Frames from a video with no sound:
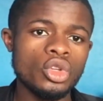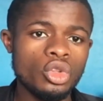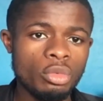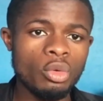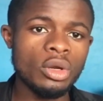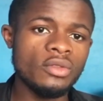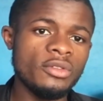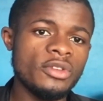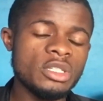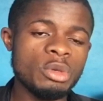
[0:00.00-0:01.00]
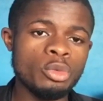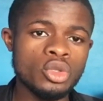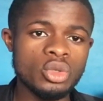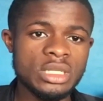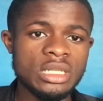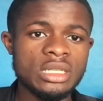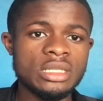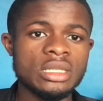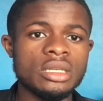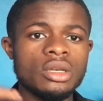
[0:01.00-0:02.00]
you'll be one of the first people to see this.
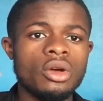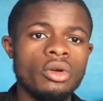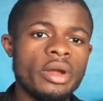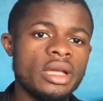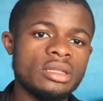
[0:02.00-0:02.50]
All right,